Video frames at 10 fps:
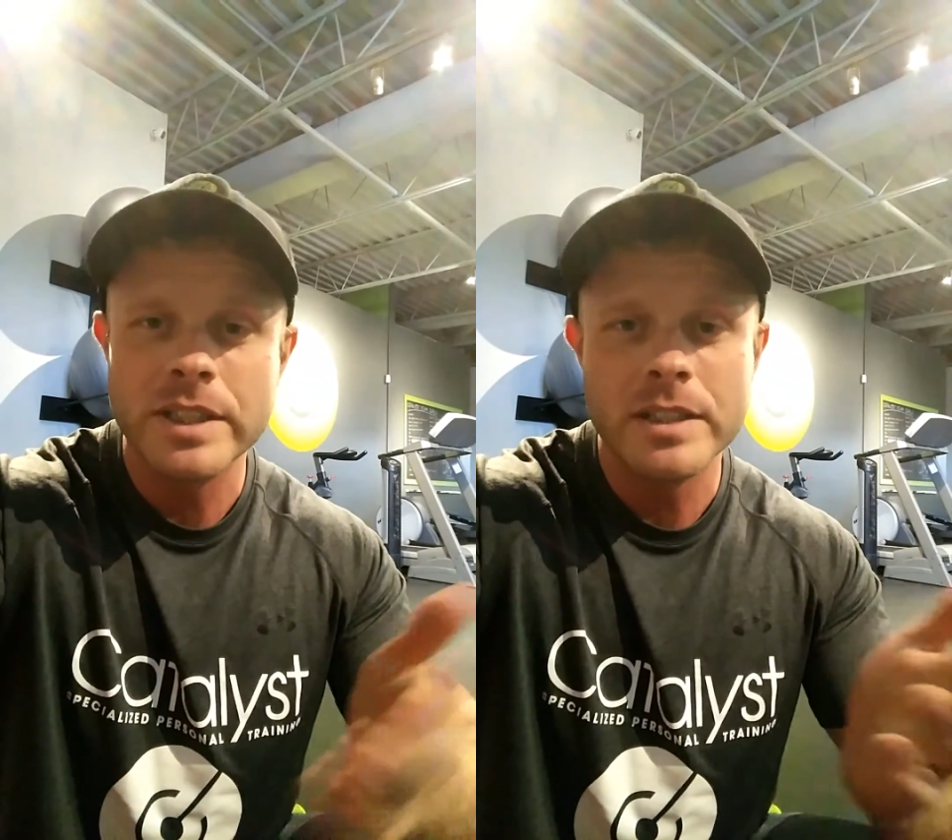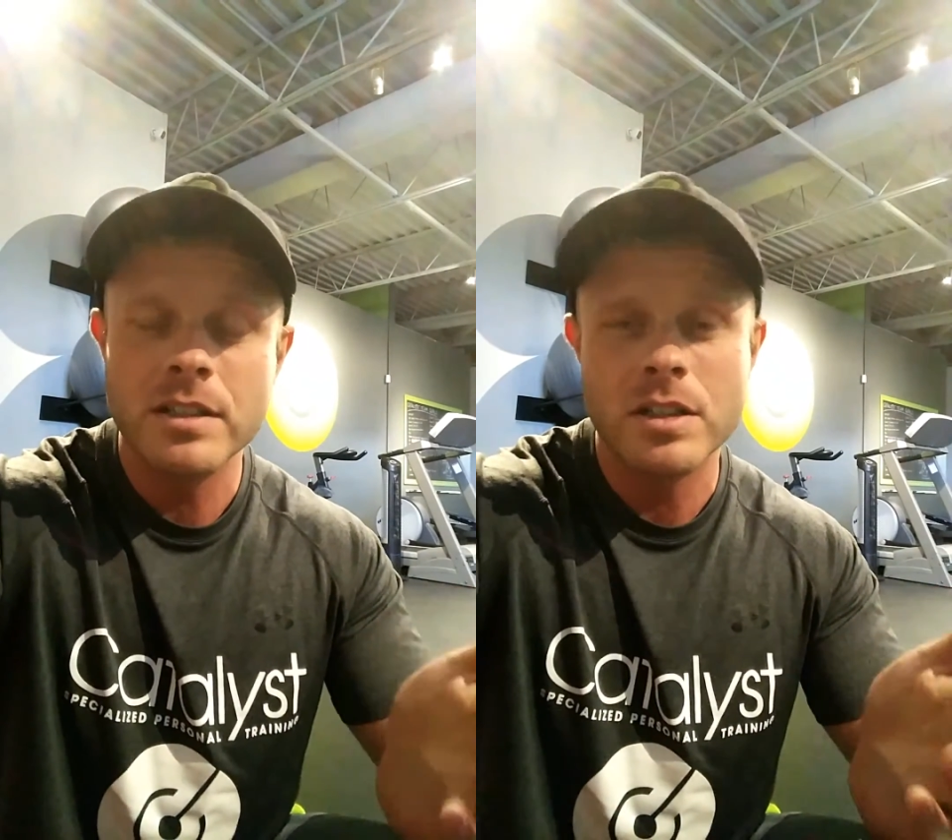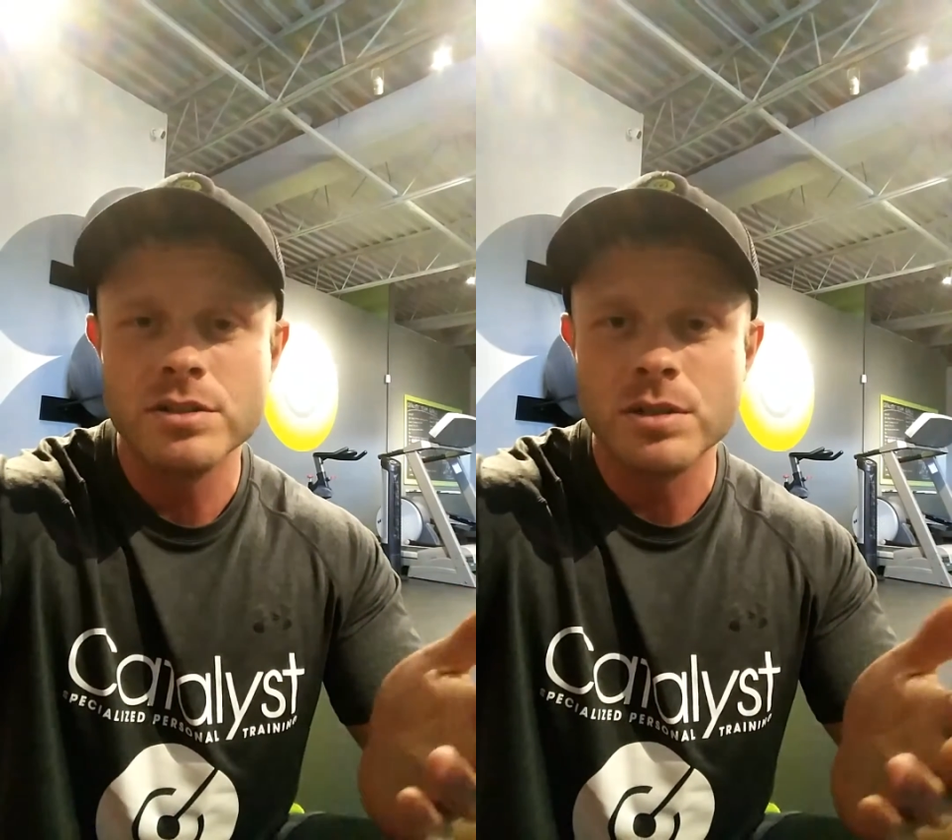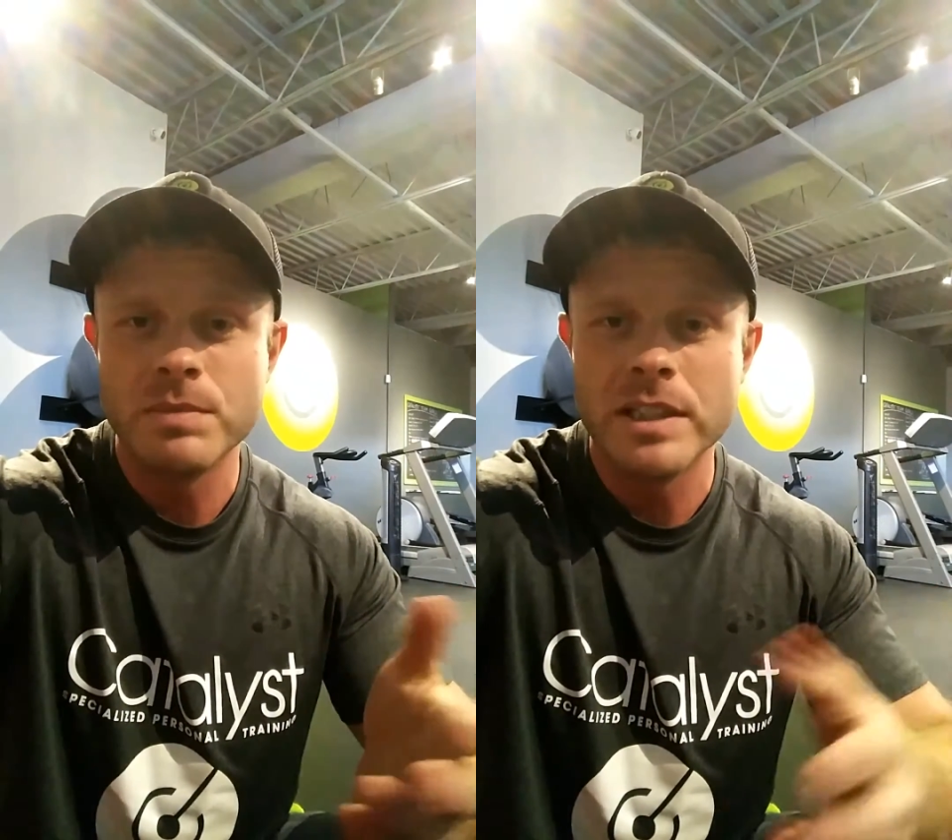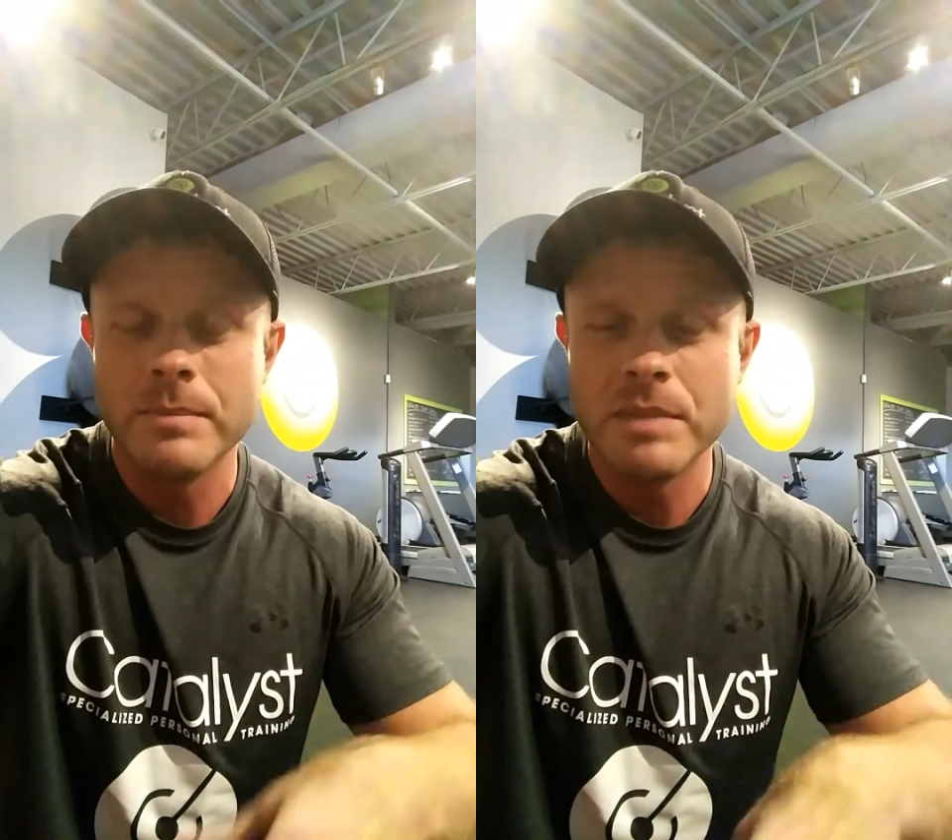it could also
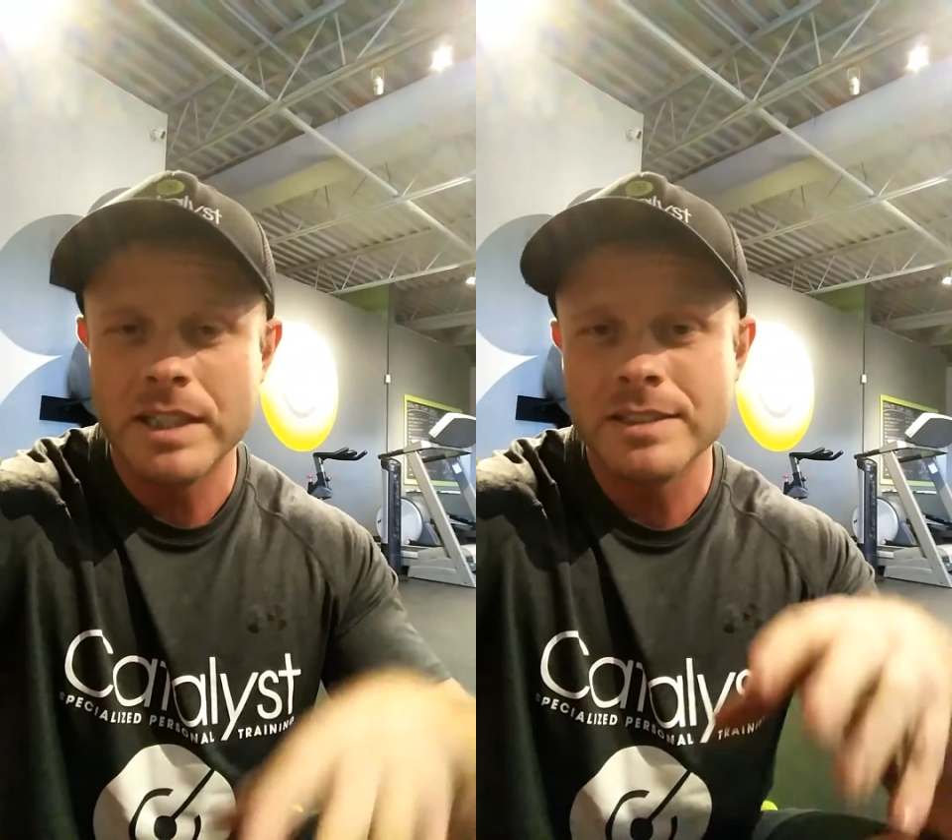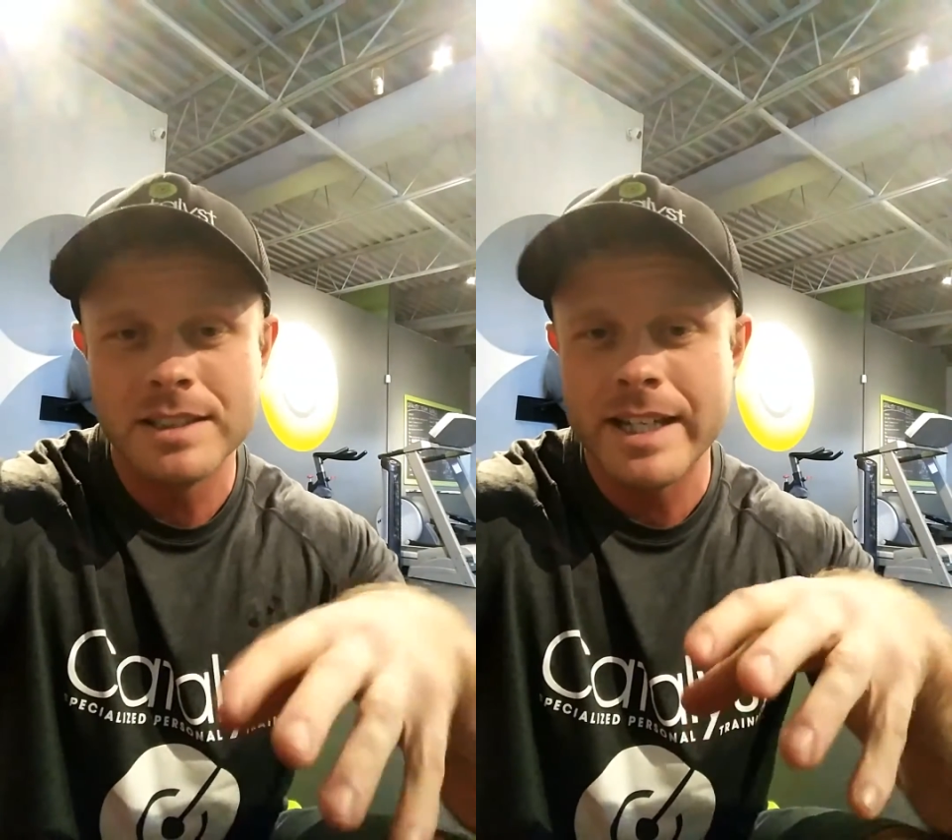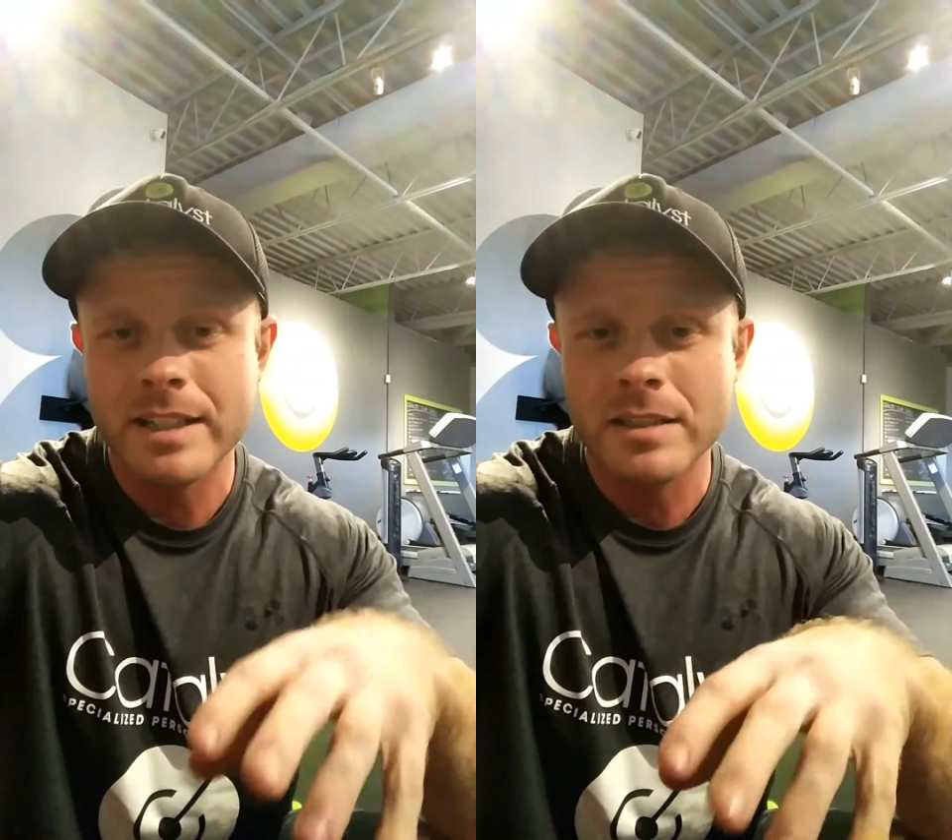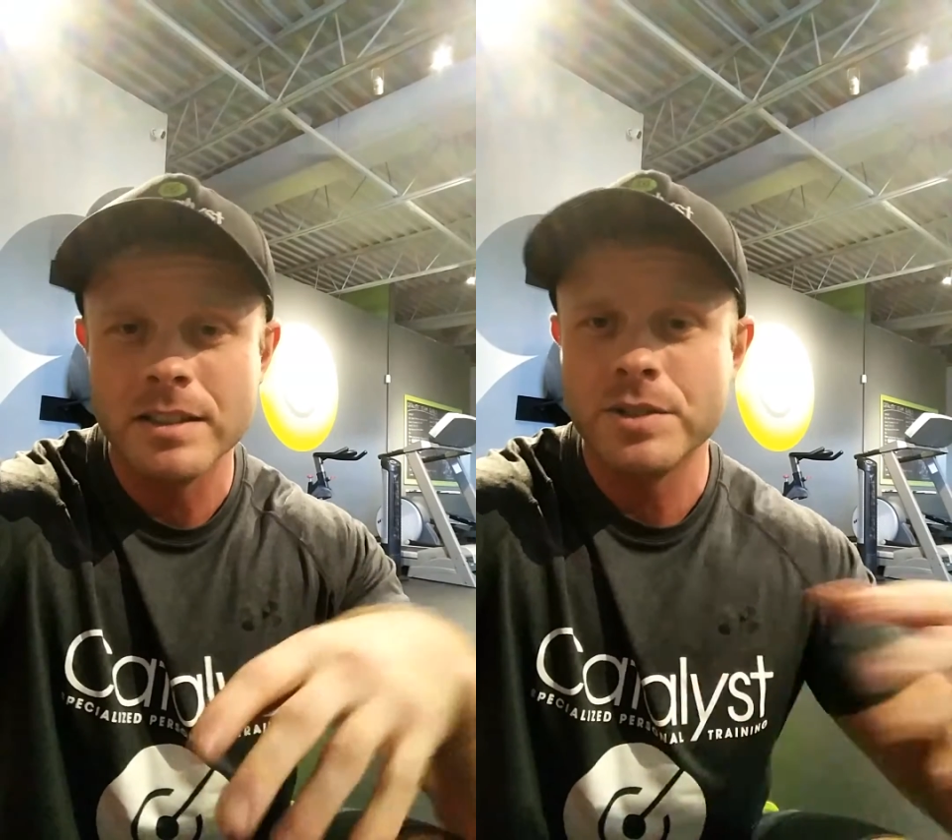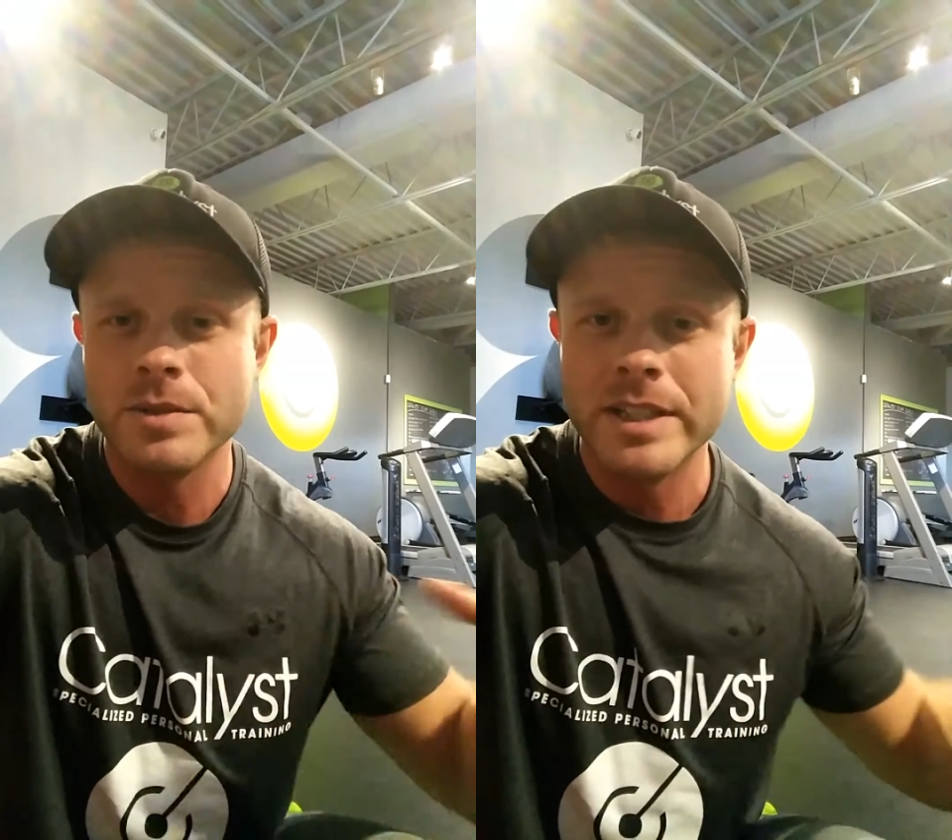be that because of the ankle injury,